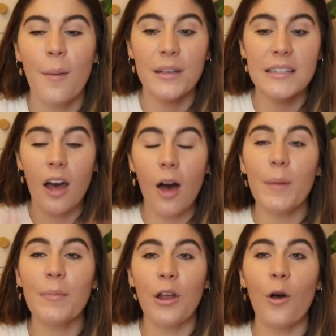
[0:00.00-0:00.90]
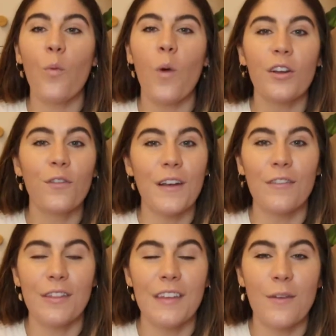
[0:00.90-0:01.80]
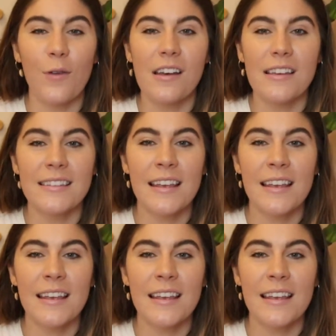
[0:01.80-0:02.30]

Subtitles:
Please comment below what your favorite thing was.